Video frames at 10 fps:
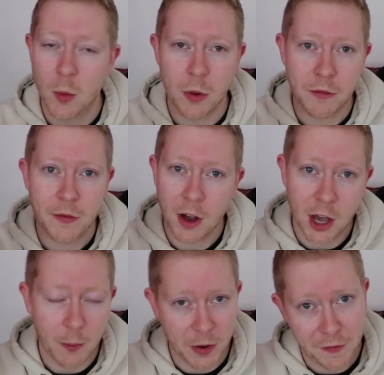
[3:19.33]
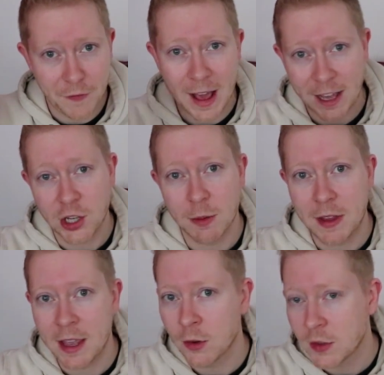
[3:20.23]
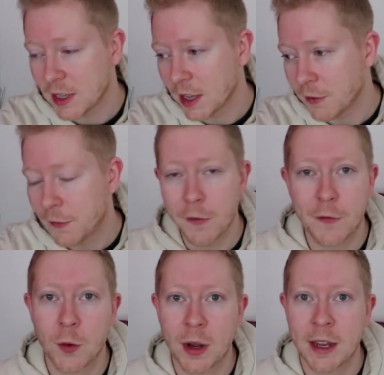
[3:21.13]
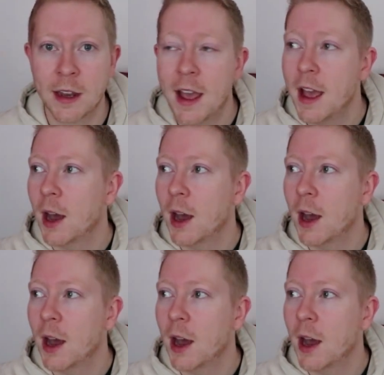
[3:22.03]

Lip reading: with a couple of flagship deals to get the footfall in,